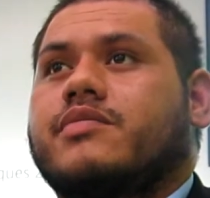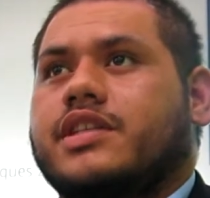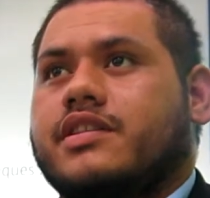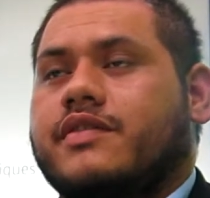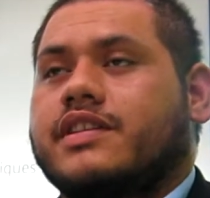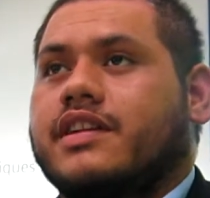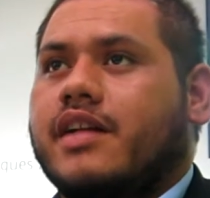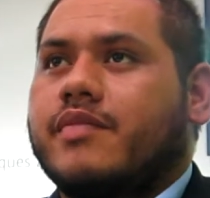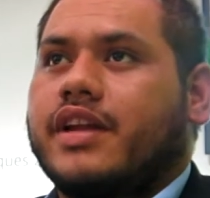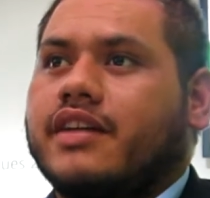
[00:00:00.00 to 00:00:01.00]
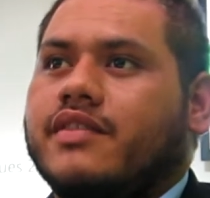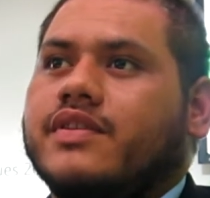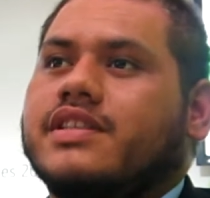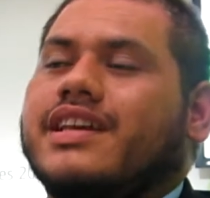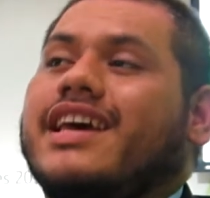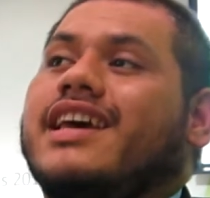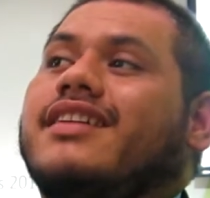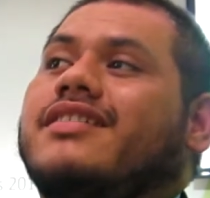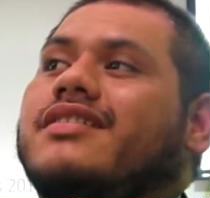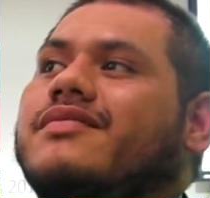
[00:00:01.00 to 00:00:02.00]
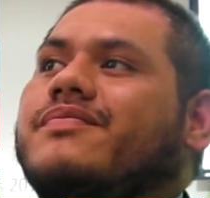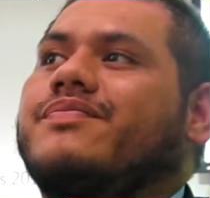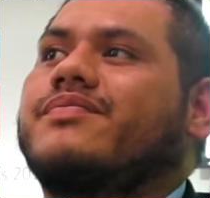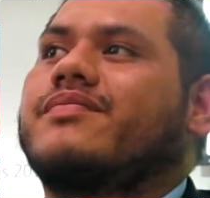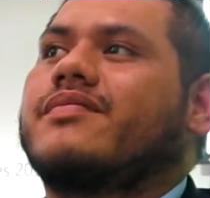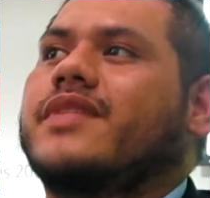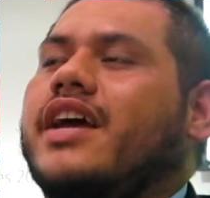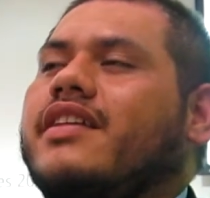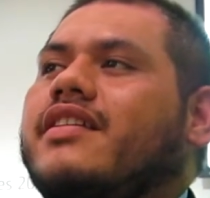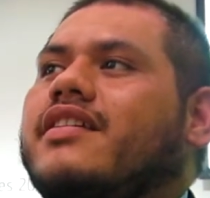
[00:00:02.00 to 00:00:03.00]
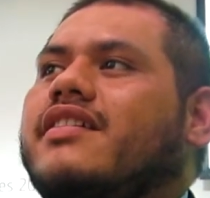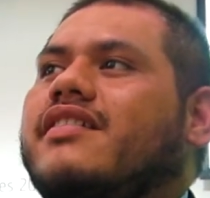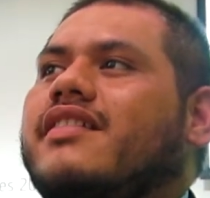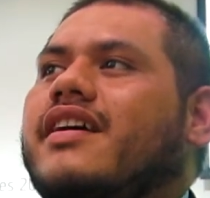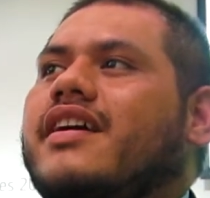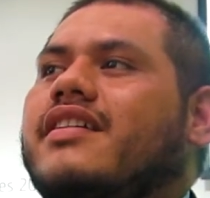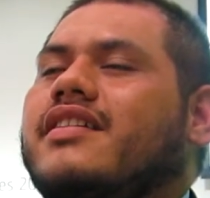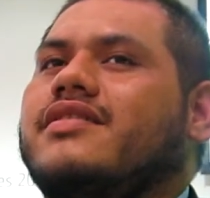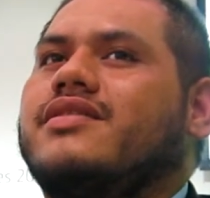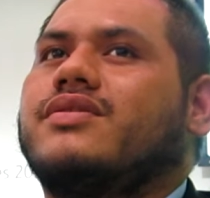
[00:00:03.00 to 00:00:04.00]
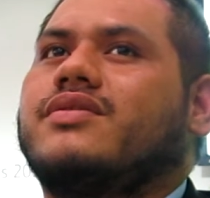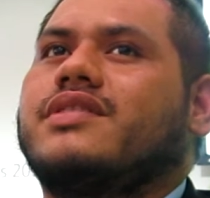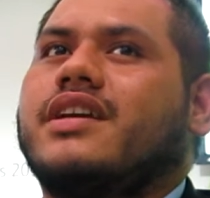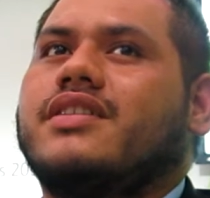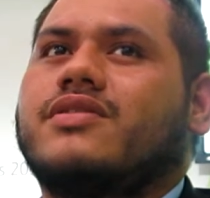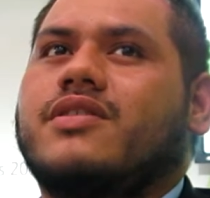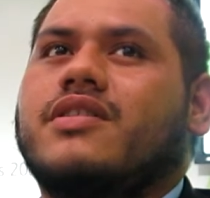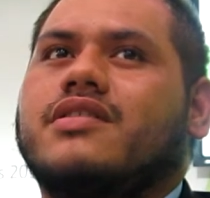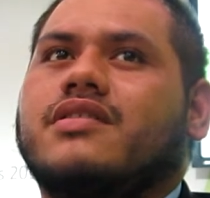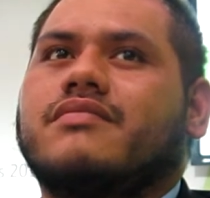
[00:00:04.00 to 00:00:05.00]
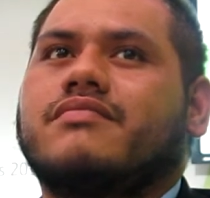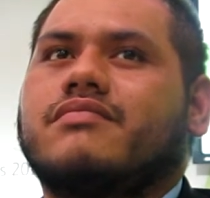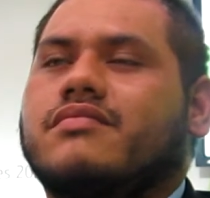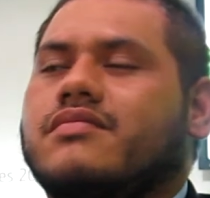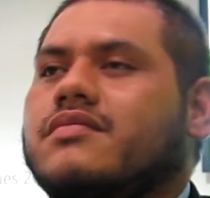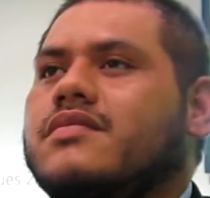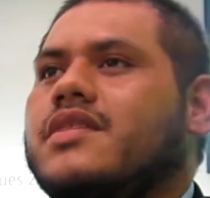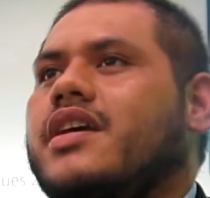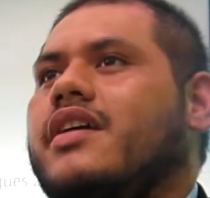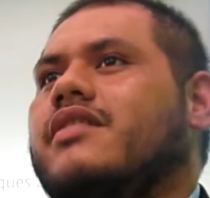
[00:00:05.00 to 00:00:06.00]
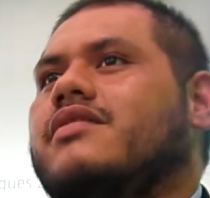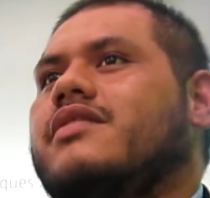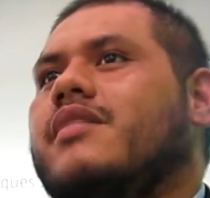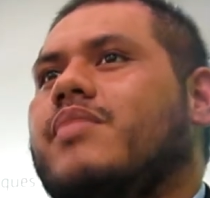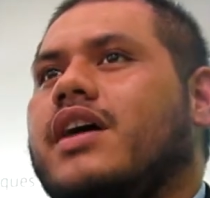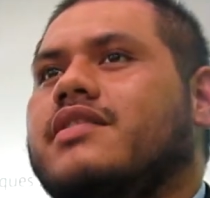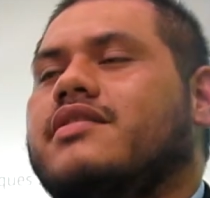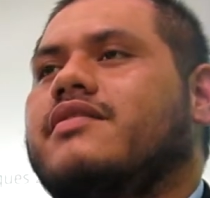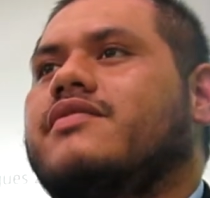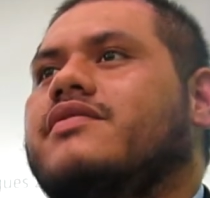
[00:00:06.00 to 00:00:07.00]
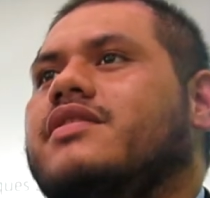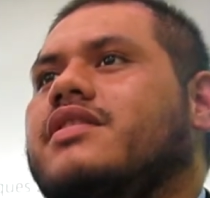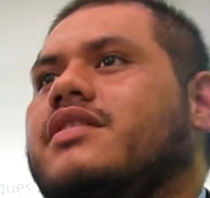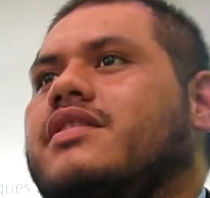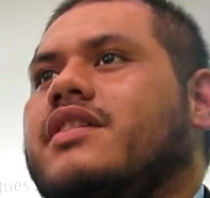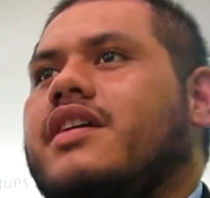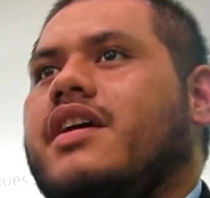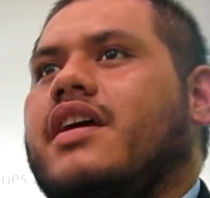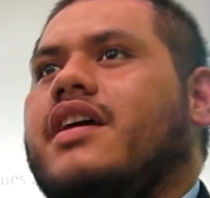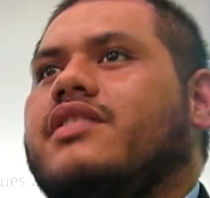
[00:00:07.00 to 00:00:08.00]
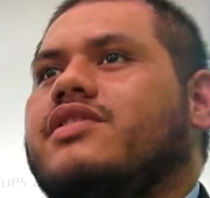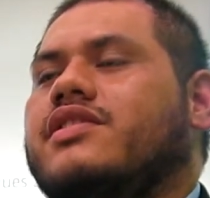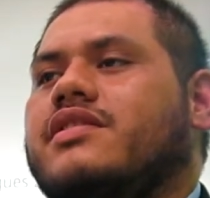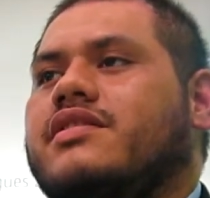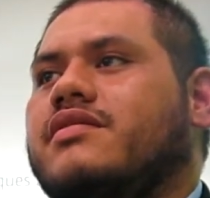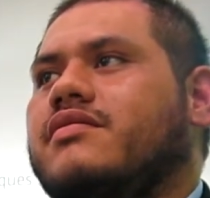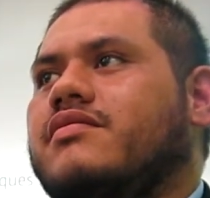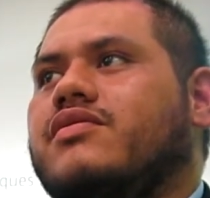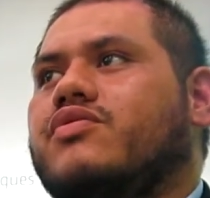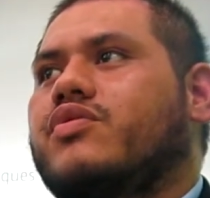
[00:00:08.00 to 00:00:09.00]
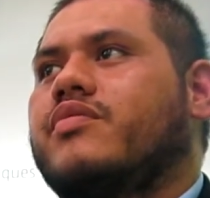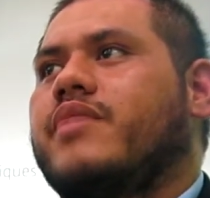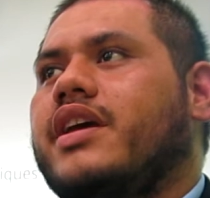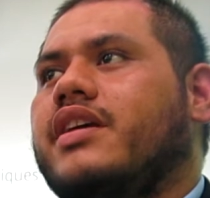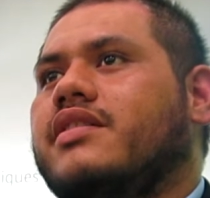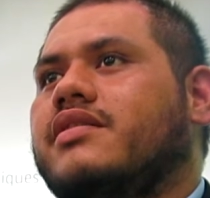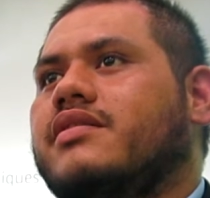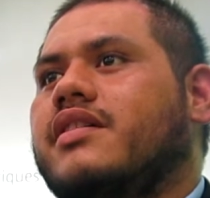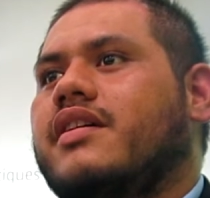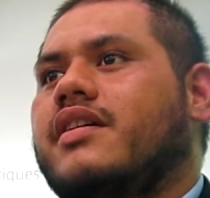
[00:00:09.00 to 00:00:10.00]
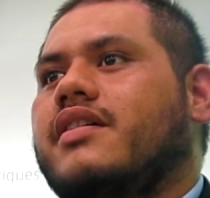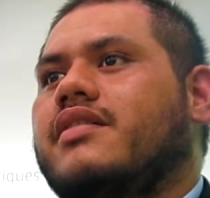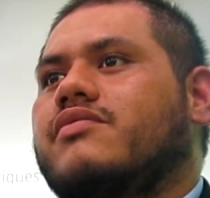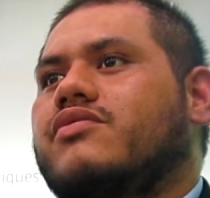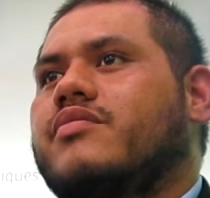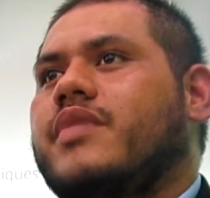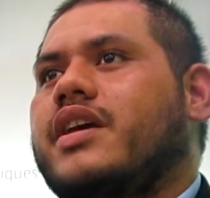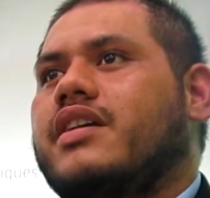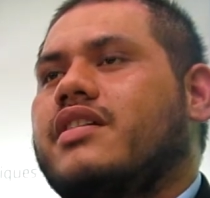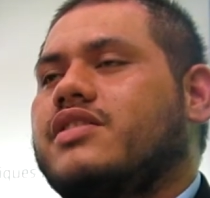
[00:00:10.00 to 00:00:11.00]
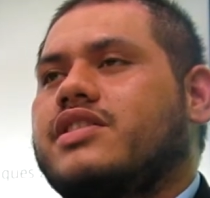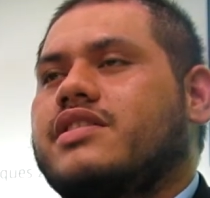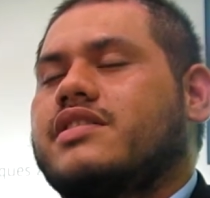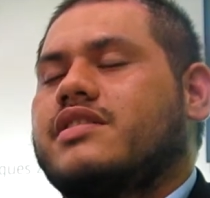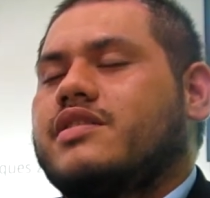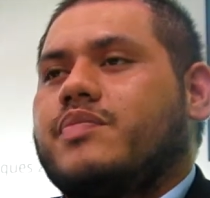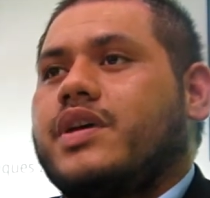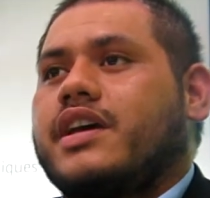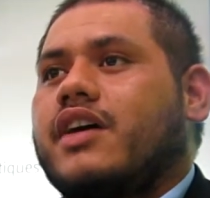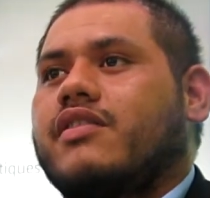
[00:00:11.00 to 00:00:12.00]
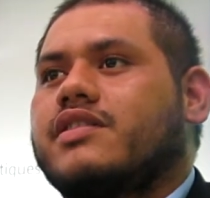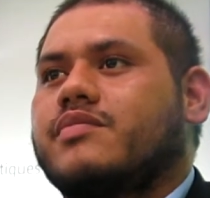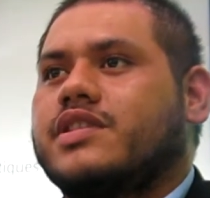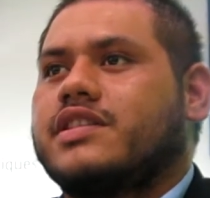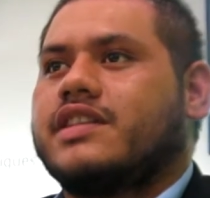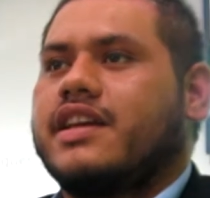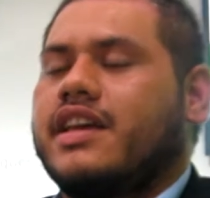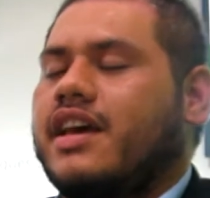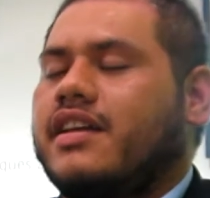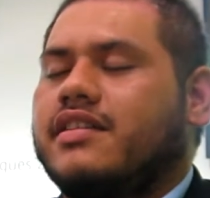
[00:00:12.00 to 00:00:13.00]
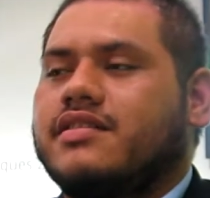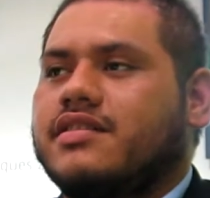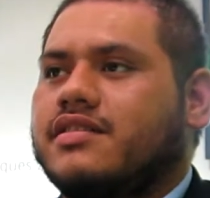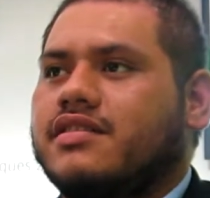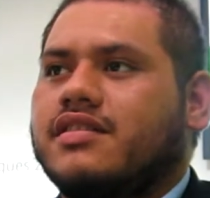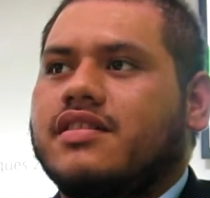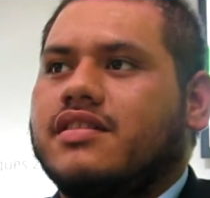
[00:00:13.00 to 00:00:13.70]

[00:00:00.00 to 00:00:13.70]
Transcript: myself as a climate activist, and I think that I need to stay strong and stay positive and just remain and just speak out as much as I can. Just